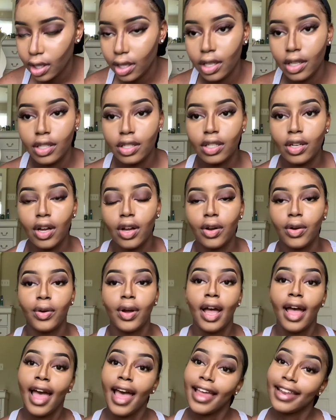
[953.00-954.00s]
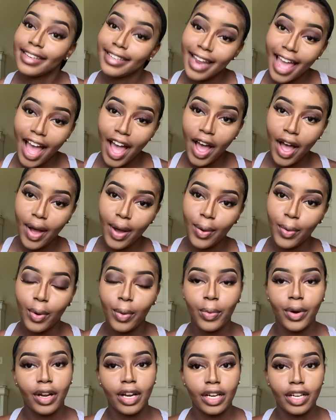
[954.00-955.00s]
So now what
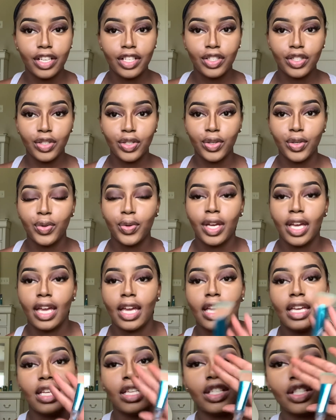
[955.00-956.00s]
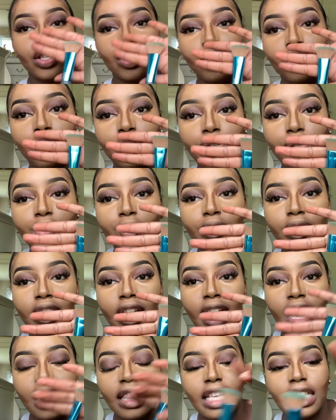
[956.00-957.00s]
we're gonna do is use
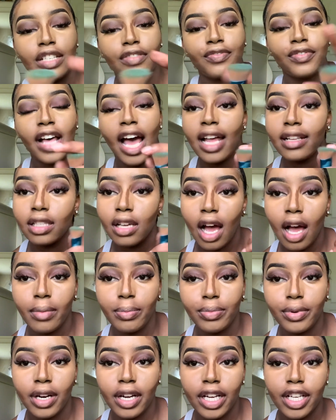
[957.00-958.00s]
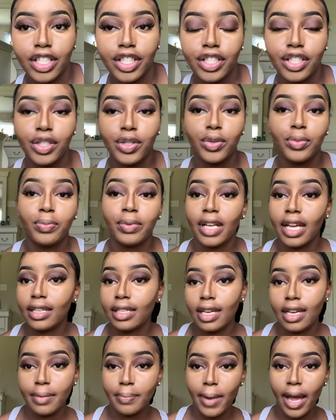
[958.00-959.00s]
this flat top brush to blend
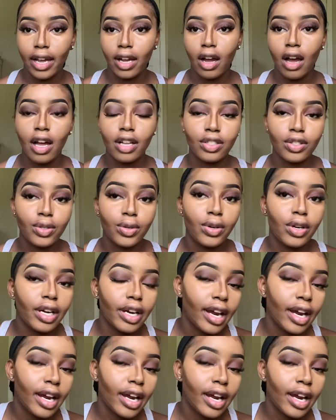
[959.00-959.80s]
in my contour.